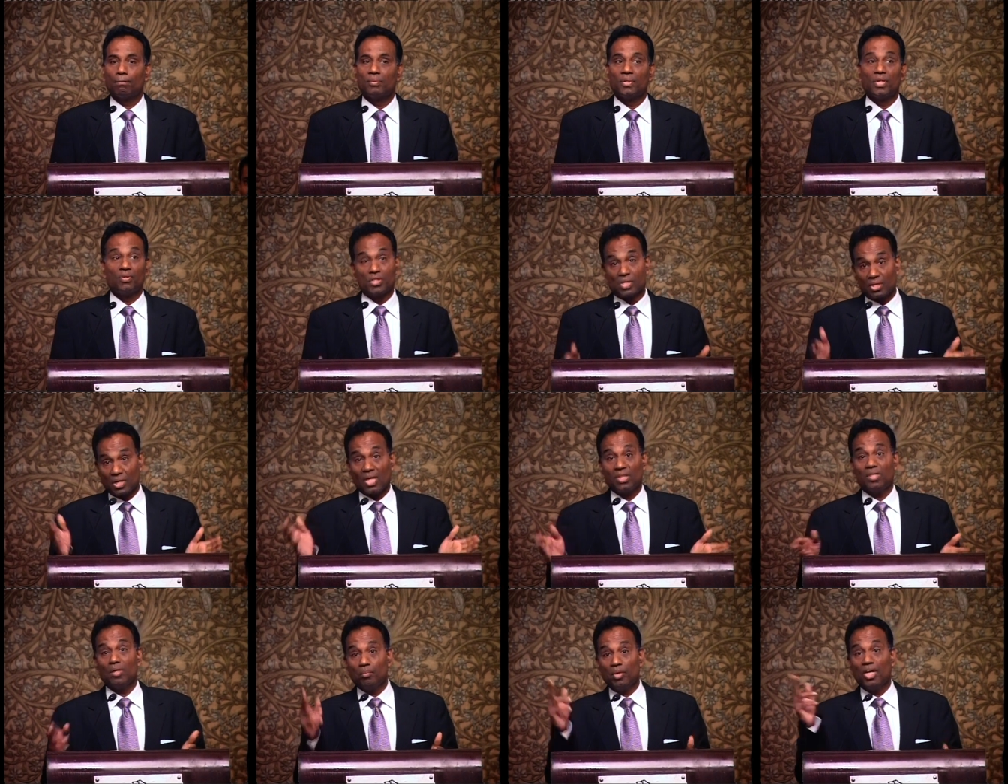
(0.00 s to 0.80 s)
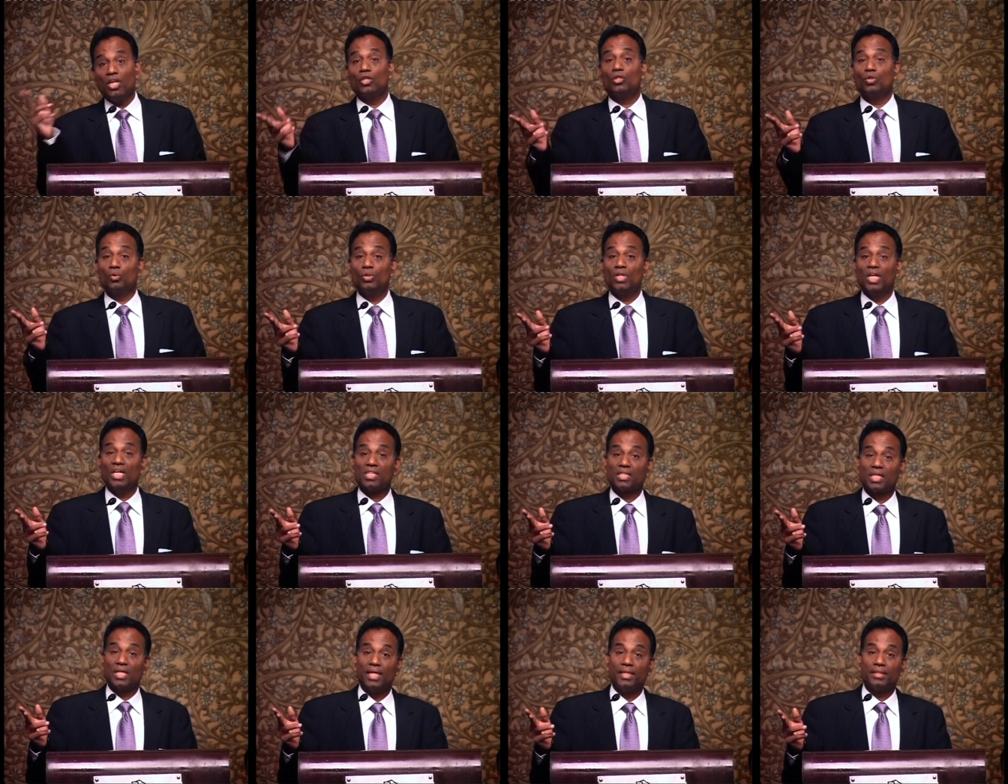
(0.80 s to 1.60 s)
There was another mail two
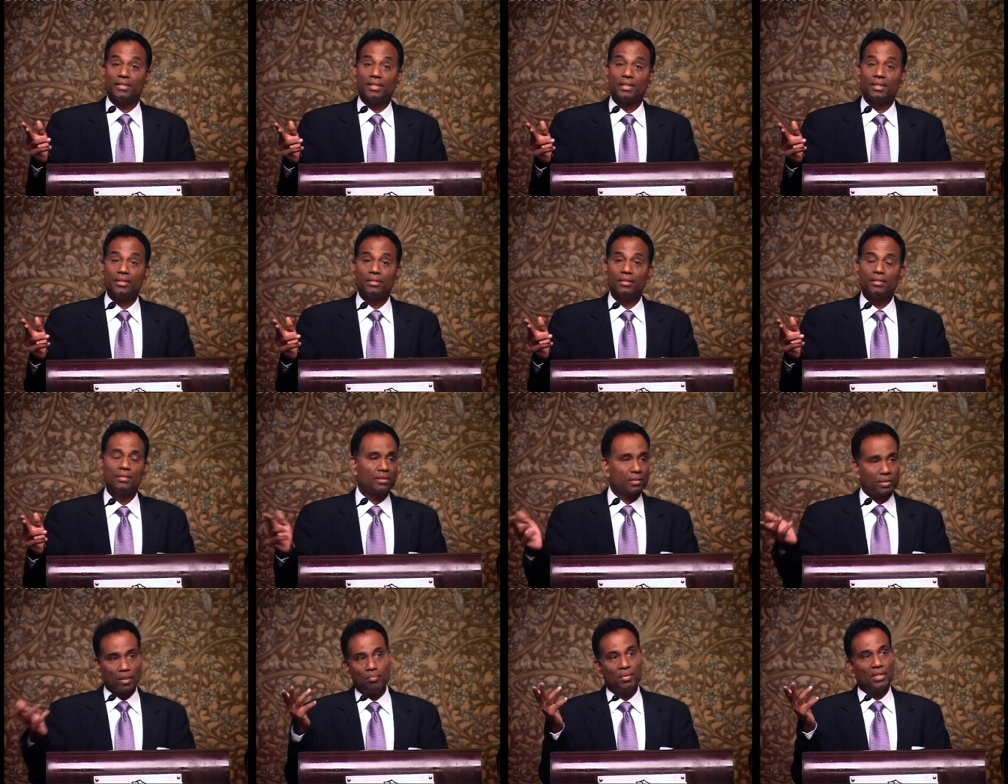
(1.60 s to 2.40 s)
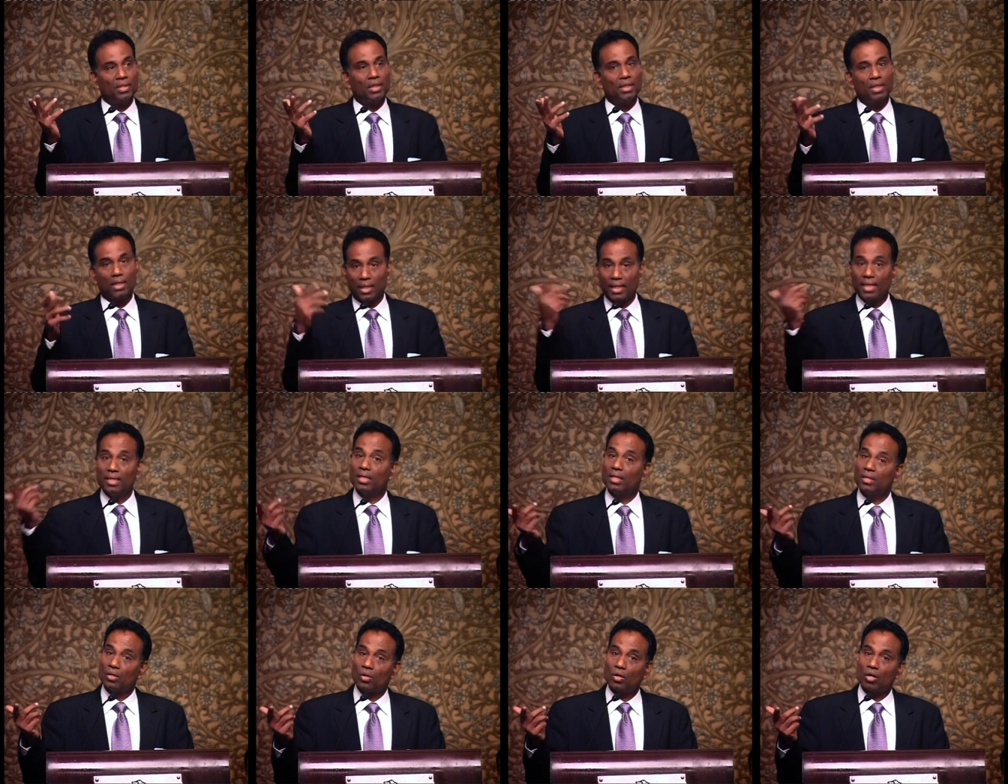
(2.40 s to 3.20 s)
days later, somebody, again
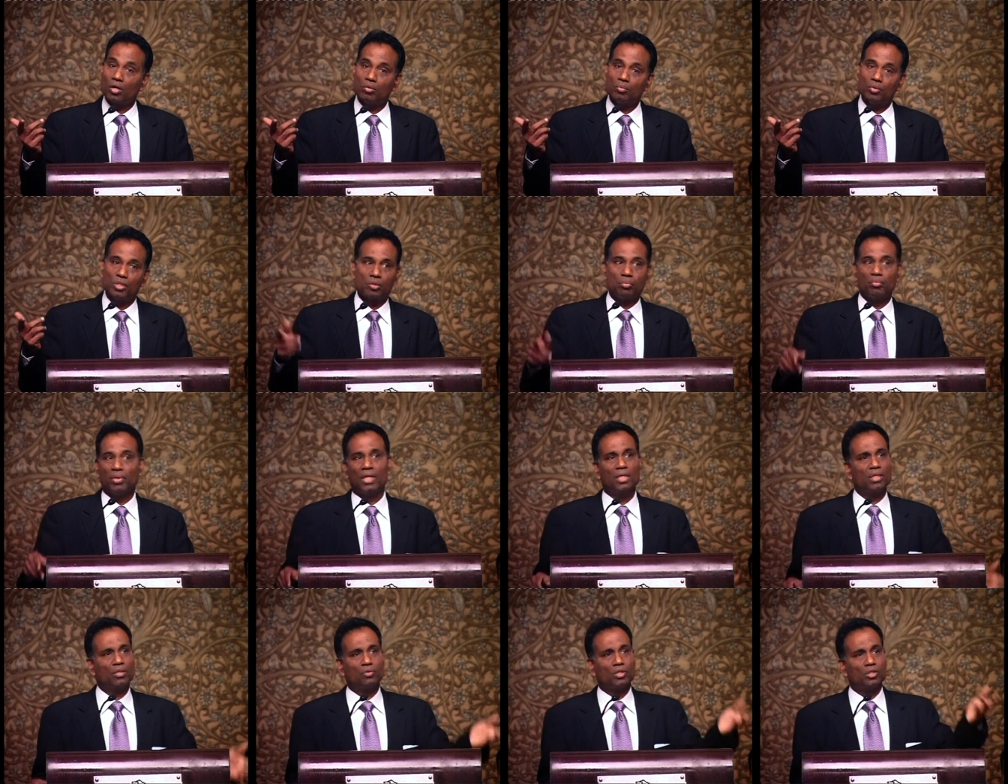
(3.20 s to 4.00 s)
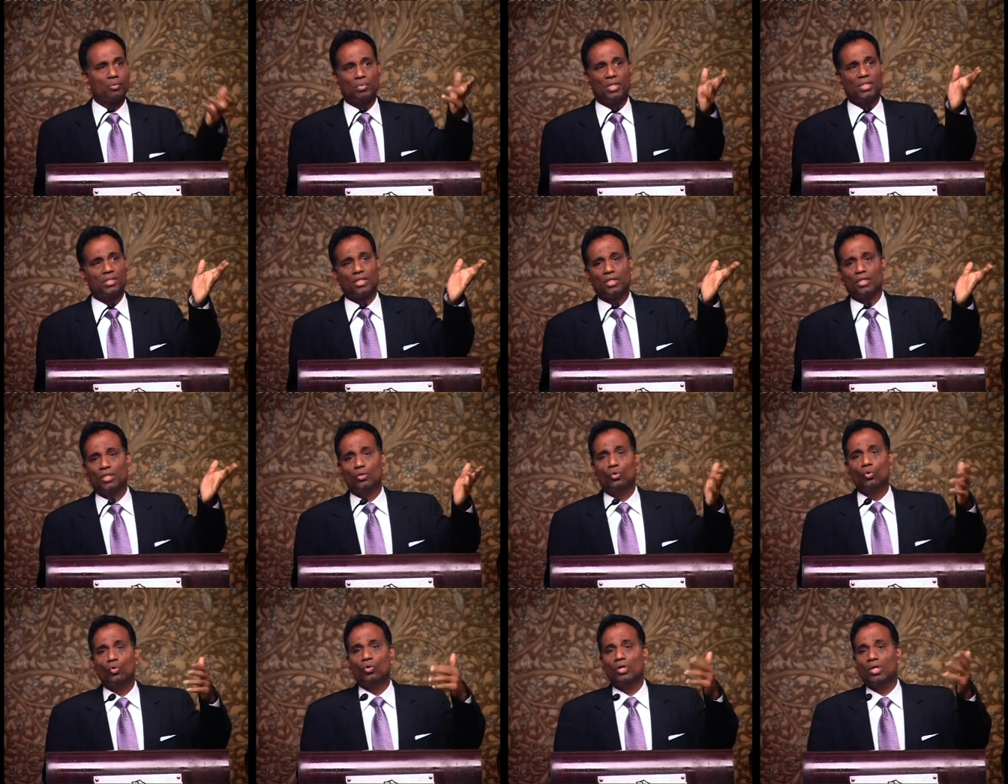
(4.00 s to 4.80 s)
an anonymous mail, it was basically
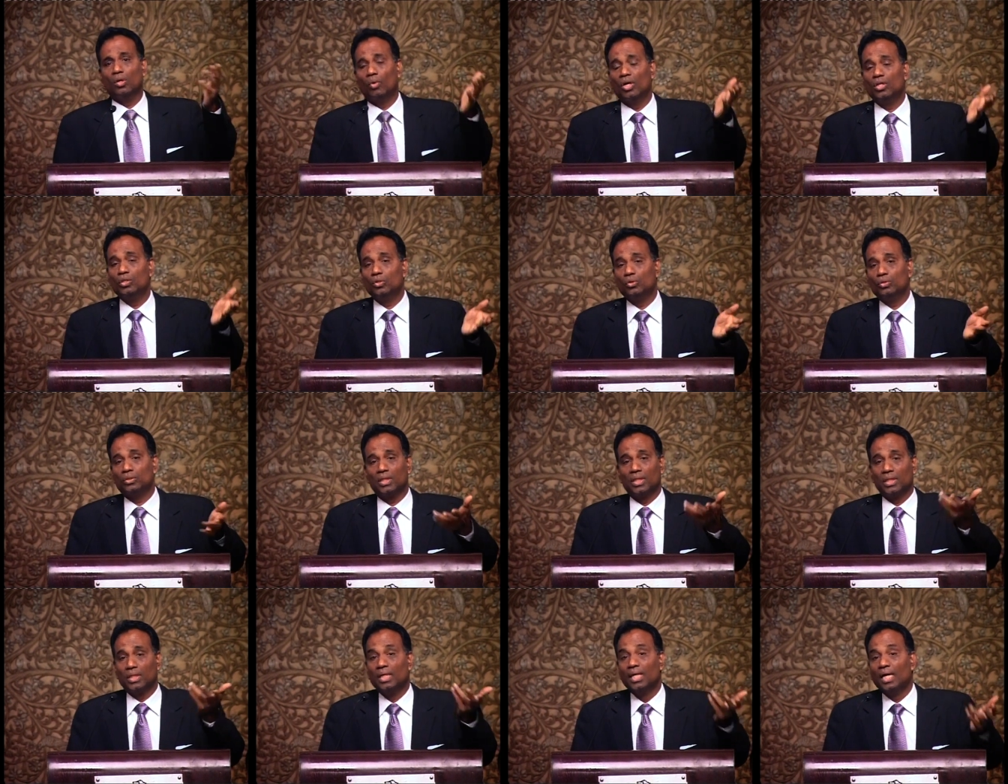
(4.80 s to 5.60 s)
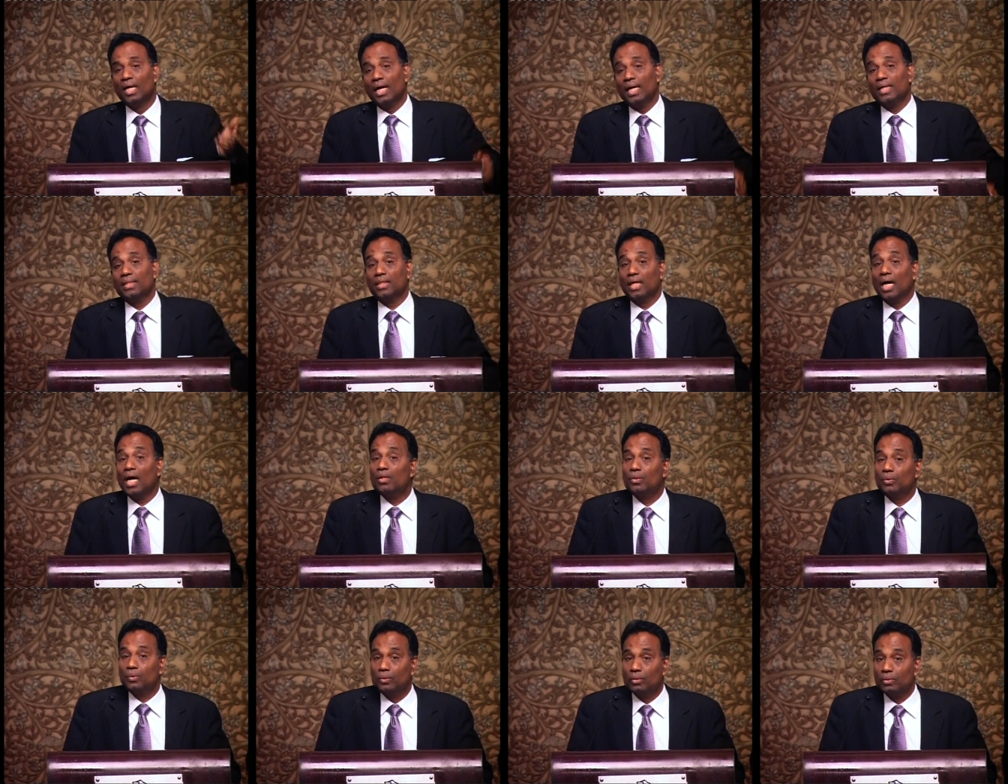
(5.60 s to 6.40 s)
google123 at
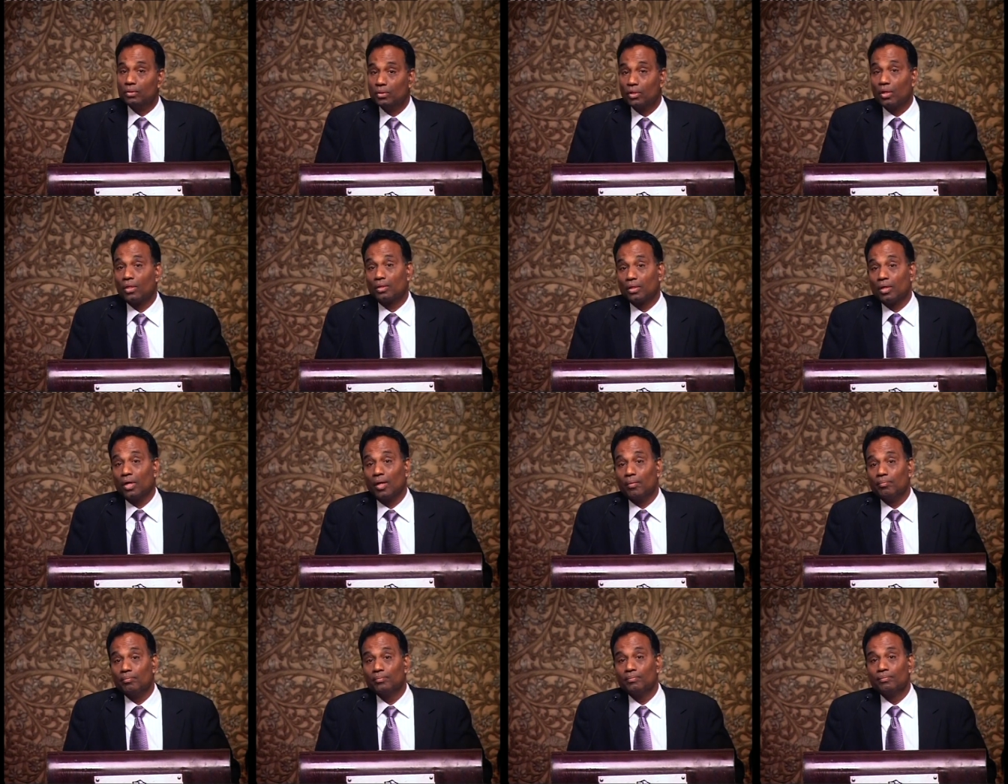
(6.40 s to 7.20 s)
yahoo.com.